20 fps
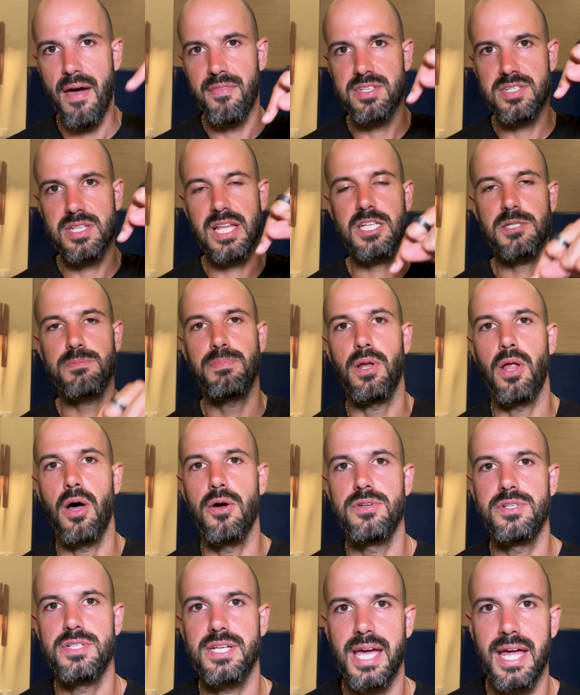And there's links
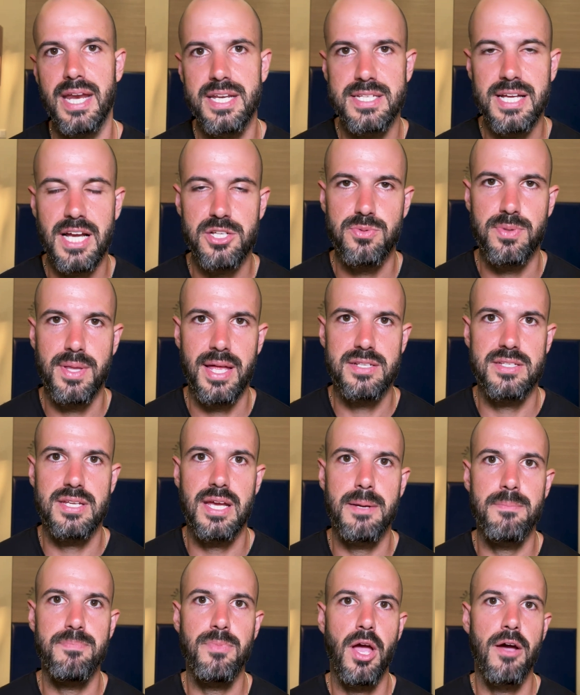below to get in touch with our
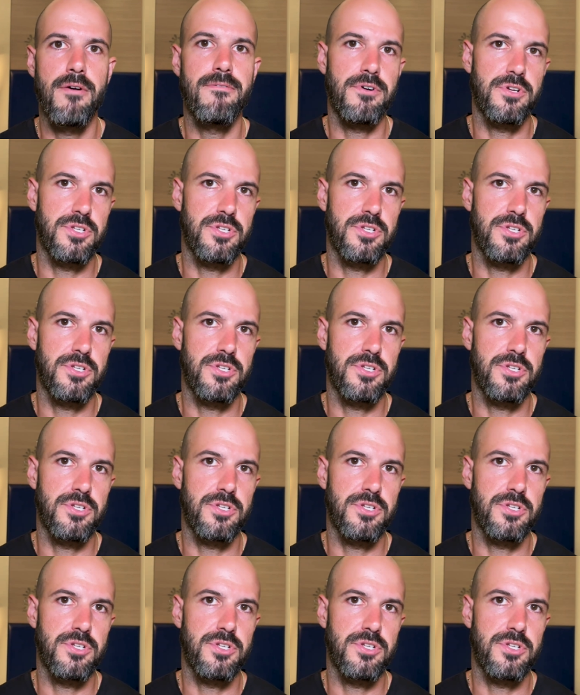team